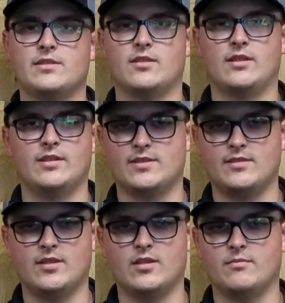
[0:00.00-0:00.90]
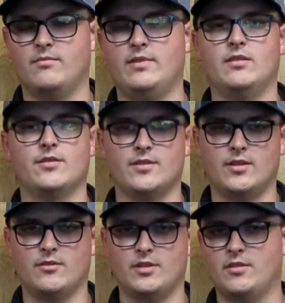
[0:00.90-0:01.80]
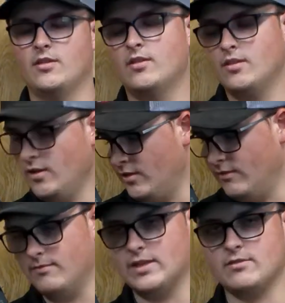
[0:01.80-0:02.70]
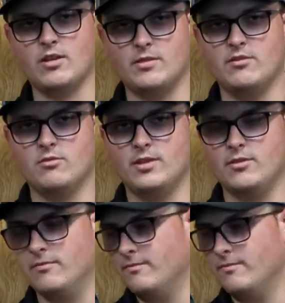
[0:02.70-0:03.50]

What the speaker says: on it. That's dumb, it looks ugly. That's why we do what we do.